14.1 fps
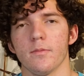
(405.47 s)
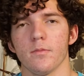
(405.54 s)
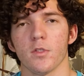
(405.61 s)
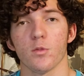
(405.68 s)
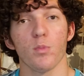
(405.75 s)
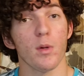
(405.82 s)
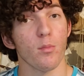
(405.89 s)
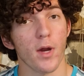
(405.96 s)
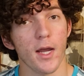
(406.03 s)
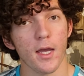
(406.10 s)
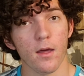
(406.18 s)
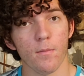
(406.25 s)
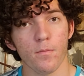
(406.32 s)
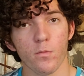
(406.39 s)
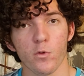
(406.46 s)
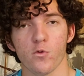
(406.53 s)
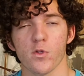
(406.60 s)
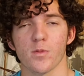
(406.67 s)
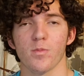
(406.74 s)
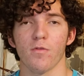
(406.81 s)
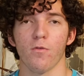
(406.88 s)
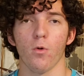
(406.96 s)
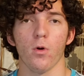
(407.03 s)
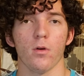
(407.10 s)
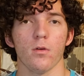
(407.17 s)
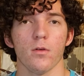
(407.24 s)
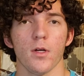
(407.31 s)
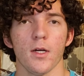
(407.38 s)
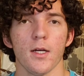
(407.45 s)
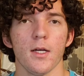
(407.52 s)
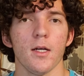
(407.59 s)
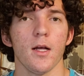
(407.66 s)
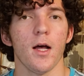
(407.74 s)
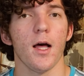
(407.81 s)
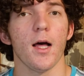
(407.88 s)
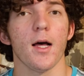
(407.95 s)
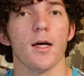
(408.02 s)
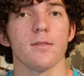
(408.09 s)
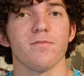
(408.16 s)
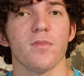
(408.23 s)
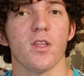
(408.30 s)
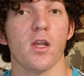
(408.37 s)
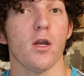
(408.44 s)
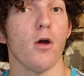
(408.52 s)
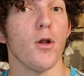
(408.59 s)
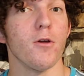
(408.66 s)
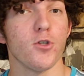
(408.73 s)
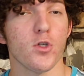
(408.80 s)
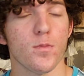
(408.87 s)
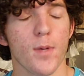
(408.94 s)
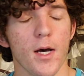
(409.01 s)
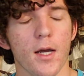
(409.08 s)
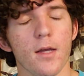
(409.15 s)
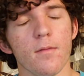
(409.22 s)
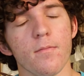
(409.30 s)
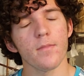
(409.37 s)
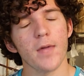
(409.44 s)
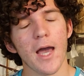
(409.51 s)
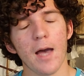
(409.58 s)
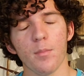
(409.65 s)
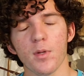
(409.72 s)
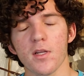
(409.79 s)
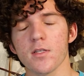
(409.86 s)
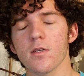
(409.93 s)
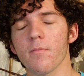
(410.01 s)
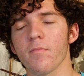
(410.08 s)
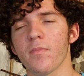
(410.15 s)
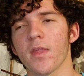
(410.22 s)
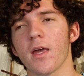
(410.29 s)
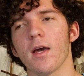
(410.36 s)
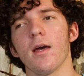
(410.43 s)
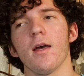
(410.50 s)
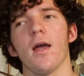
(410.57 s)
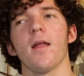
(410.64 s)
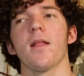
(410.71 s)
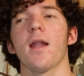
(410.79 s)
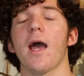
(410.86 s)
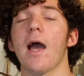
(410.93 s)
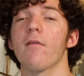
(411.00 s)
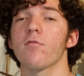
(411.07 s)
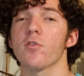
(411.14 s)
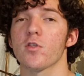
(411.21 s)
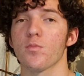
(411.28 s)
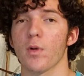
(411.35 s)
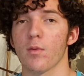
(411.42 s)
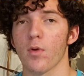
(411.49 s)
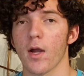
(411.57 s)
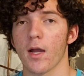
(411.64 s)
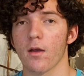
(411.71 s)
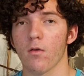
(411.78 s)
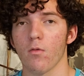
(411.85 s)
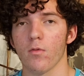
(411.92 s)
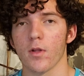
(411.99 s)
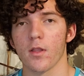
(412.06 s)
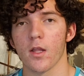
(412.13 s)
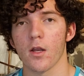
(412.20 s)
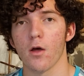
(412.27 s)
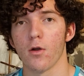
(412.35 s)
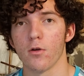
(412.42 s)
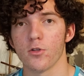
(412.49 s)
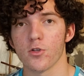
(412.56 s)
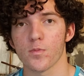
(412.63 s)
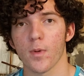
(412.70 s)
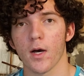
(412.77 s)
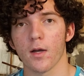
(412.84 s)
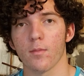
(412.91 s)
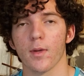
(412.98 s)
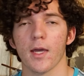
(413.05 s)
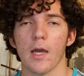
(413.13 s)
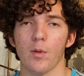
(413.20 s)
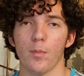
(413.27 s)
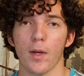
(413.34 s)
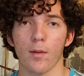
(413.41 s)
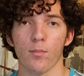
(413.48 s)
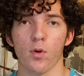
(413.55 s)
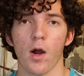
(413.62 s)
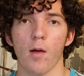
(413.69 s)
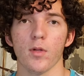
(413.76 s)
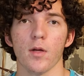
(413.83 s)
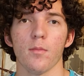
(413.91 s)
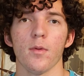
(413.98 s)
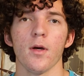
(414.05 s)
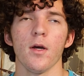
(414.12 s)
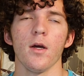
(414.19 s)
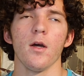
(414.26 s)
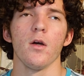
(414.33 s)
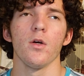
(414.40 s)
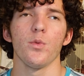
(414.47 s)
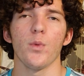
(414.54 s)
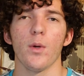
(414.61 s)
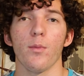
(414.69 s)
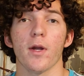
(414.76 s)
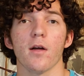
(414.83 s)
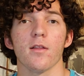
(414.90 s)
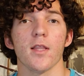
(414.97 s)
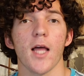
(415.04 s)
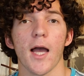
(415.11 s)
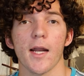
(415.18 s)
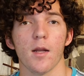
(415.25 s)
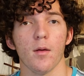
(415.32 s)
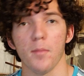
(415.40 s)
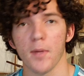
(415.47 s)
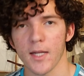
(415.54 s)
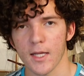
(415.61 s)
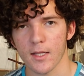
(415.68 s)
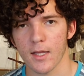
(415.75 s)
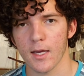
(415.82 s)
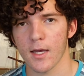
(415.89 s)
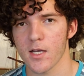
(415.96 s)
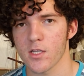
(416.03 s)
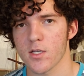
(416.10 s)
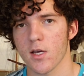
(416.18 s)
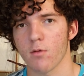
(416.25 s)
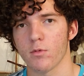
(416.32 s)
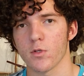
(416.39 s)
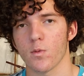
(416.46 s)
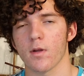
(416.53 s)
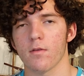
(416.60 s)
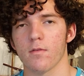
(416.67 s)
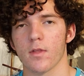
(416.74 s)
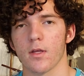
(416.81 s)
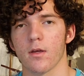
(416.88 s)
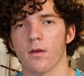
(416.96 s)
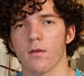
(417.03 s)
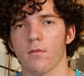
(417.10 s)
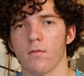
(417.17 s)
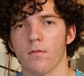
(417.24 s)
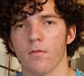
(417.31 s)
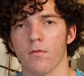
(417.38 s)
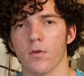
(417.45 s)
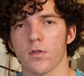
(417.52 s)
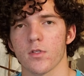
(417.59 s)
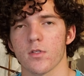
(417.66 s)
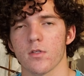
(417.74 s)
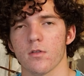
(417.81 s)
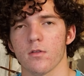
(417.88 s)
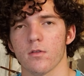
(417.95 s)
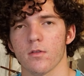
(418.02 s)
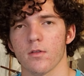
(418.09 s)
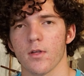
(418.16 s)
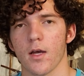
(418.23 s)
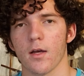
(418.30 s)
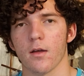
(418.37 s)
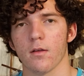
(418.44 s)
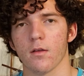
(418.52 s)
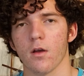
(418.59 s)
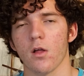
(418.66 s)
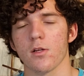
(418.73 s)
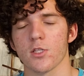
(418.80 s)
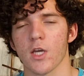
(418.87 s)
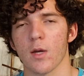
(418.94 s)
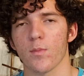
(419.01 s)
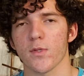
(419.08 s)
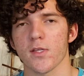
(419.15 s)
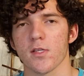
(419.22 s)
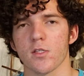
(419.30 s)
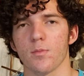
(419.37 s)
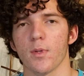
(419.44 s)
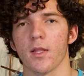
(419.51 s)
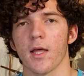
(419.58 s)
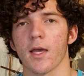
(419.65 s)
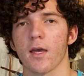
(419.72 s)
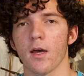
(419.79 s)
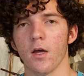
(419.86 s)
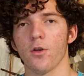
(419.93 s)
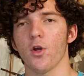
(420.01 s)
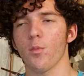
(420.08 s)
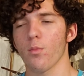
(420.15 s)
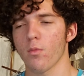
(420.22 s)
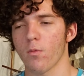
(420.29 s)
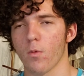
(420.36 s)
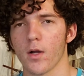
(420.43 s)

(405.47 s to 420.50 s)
spring break, which was before the no-no juice bug happened. And then after spring break, when the no-no juice bug became a big problem, we went online immediately. K-State was one of the first college campuses to be like, nope, we're